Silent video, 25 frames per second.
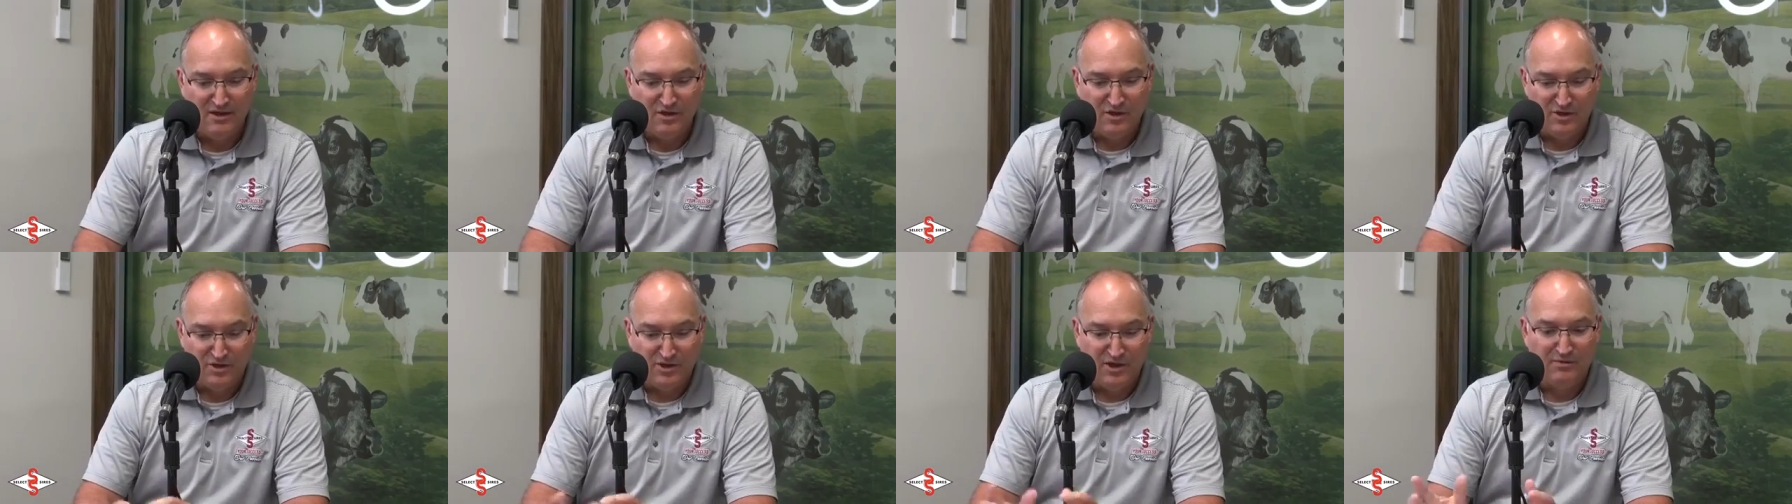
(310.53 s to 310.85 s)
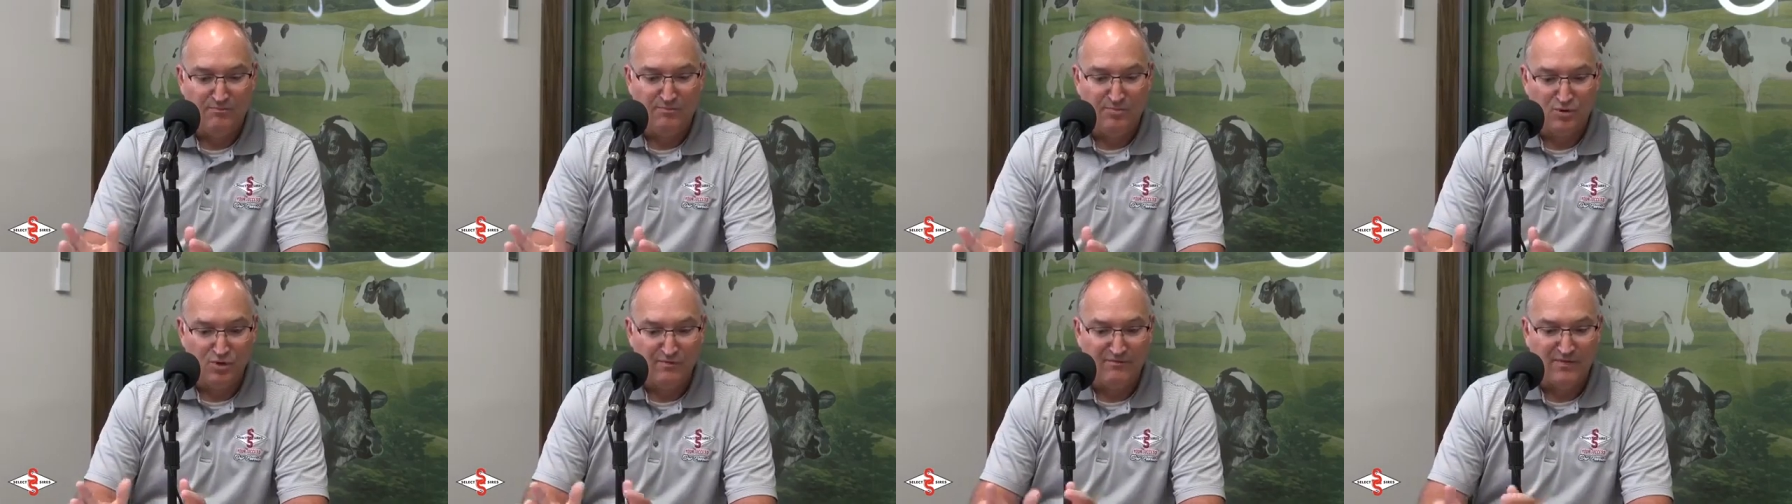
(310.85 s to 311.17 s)
or the
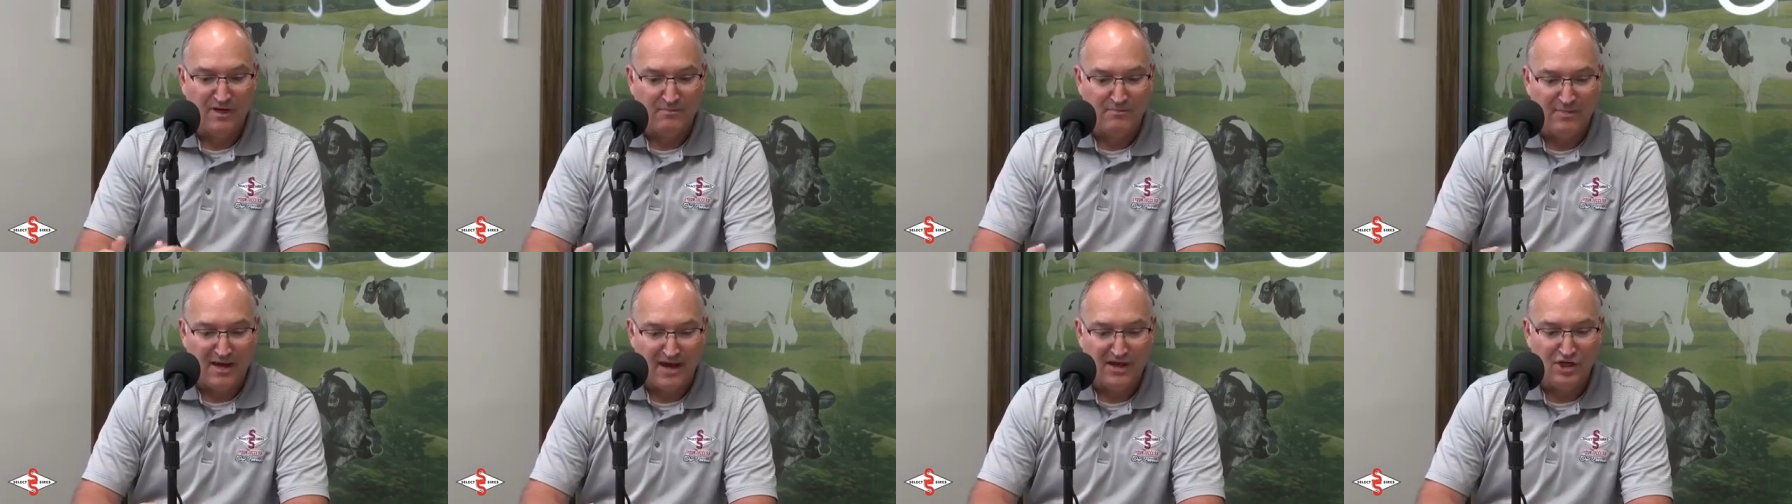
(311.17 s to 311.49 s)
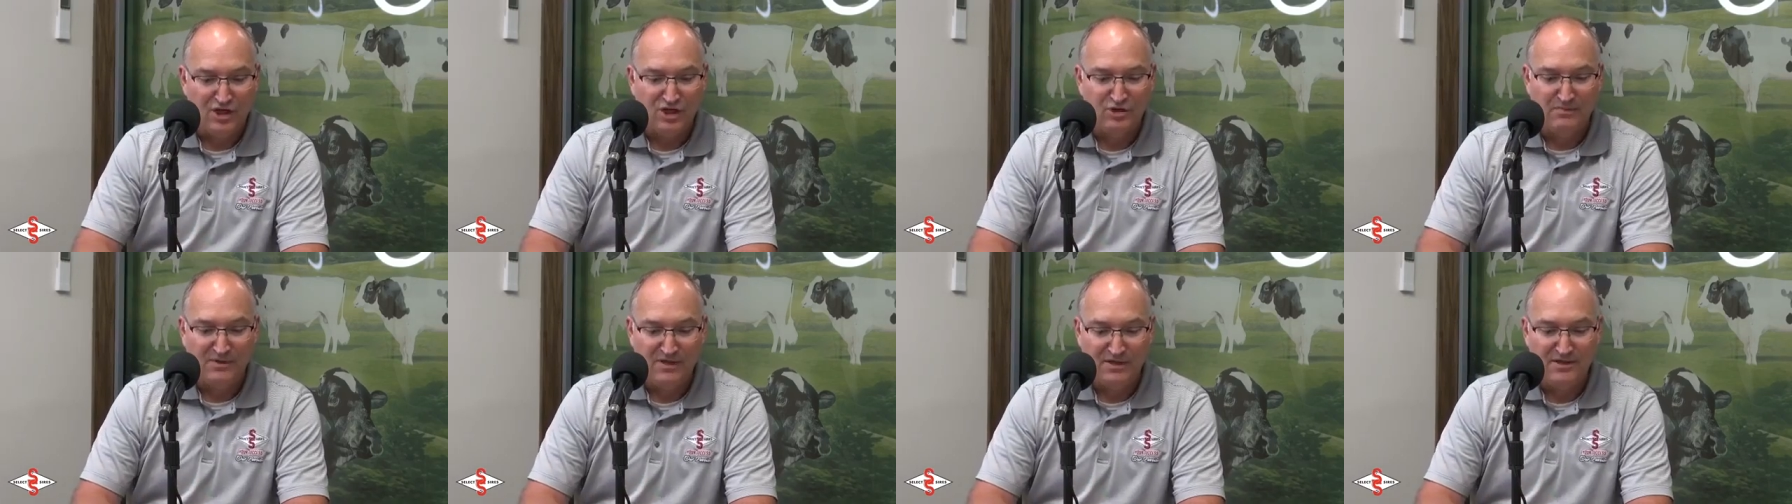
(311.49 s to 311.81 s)
improving
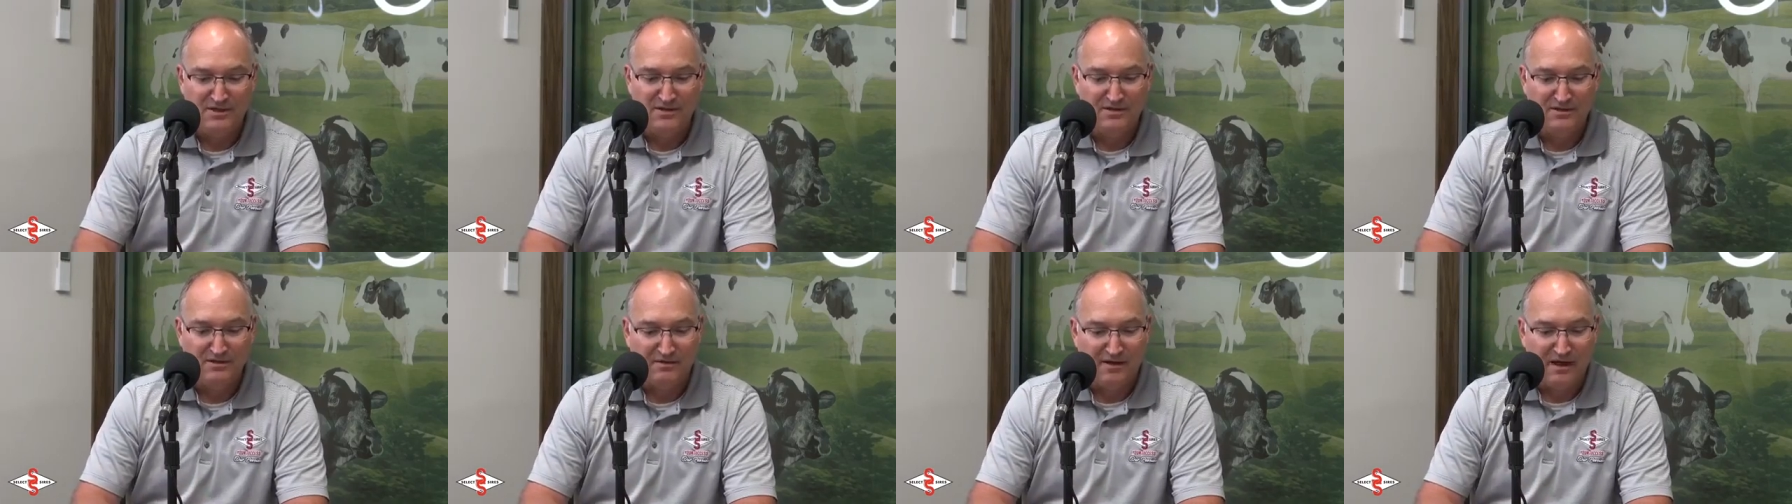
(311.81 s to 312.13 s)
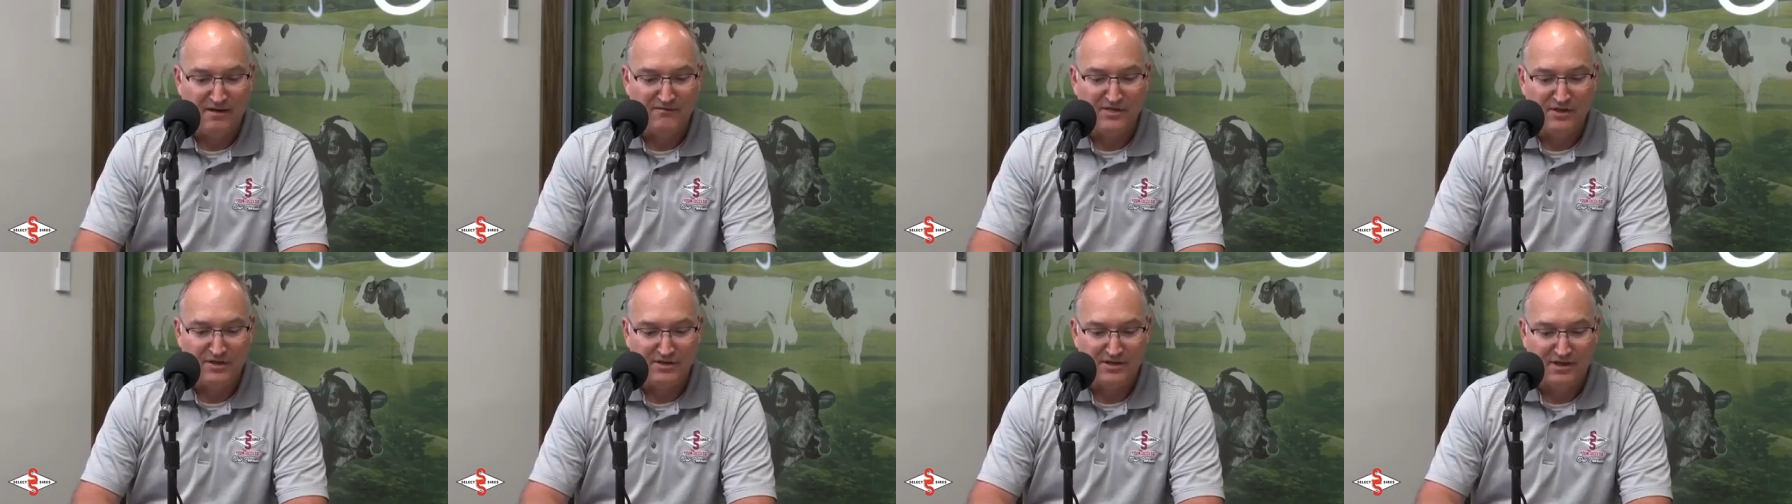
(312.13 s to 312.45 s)
management
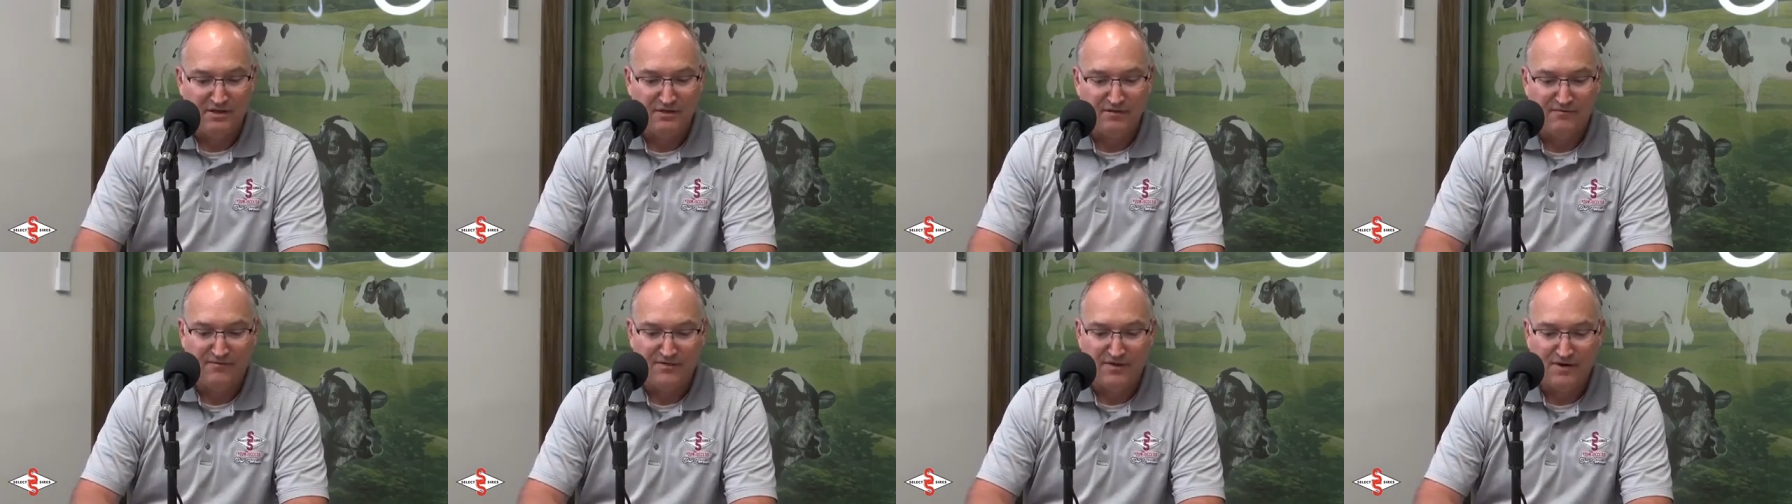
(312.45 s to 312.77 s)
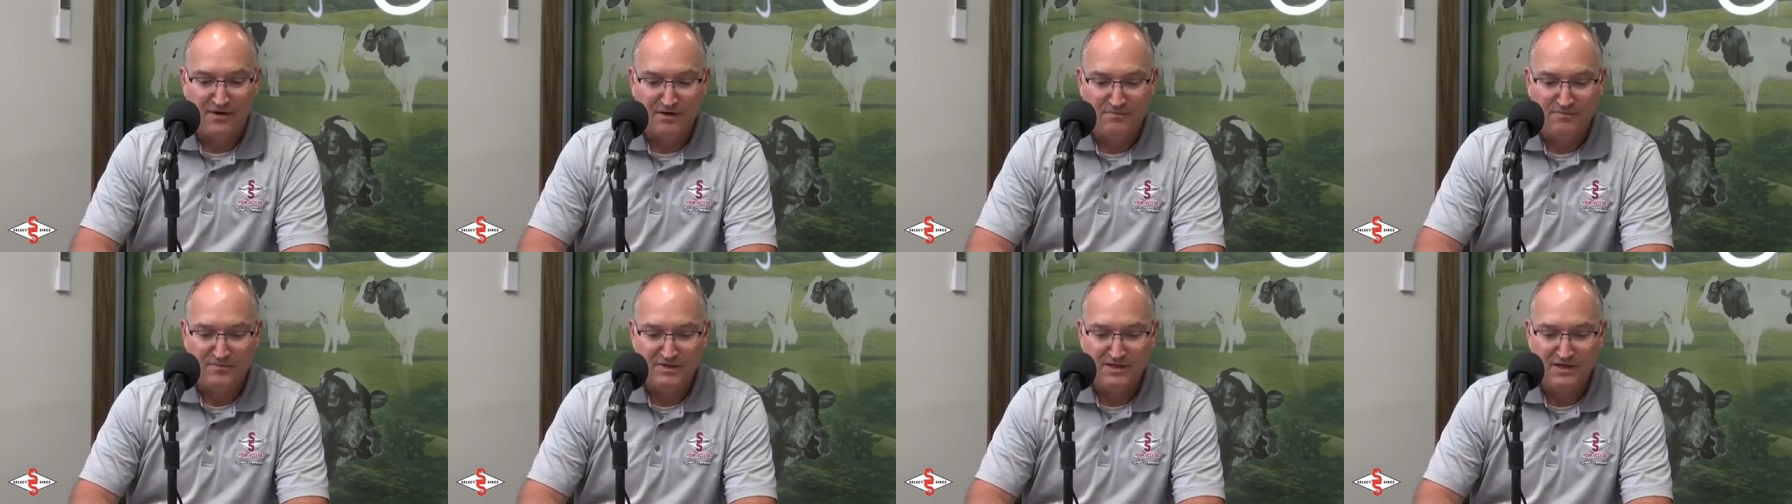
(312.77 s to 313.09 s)
levels on the
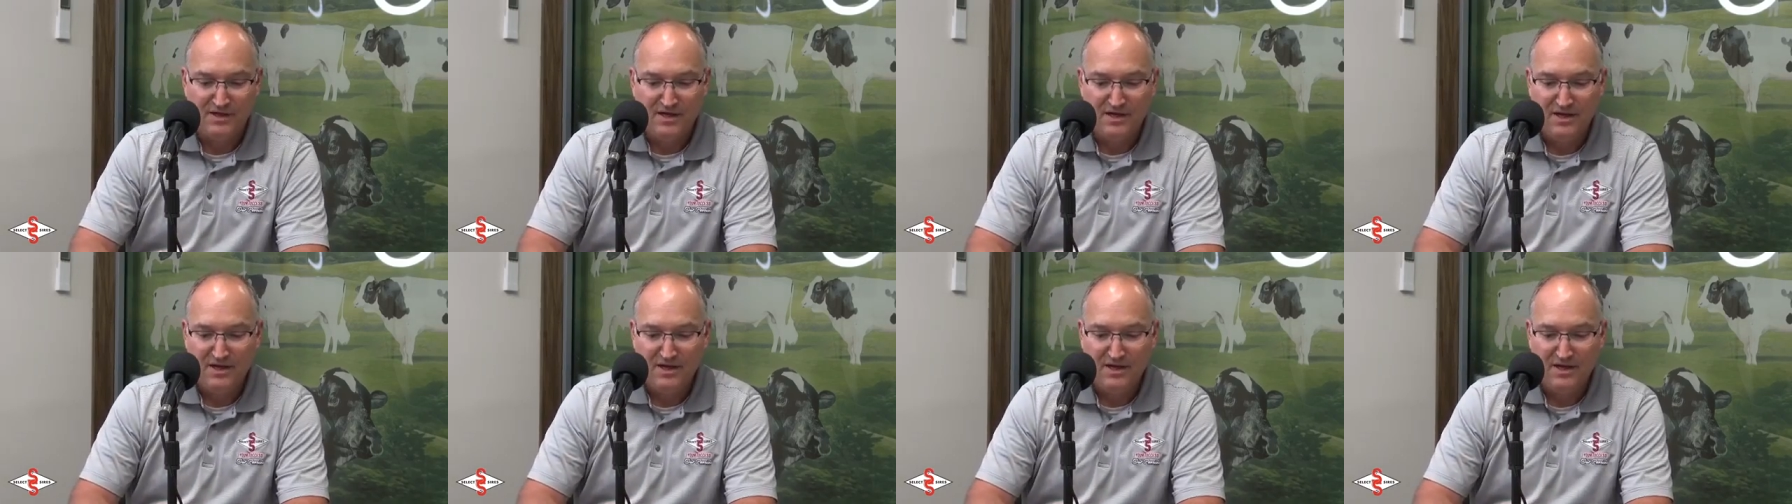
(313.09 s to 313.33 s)
farms,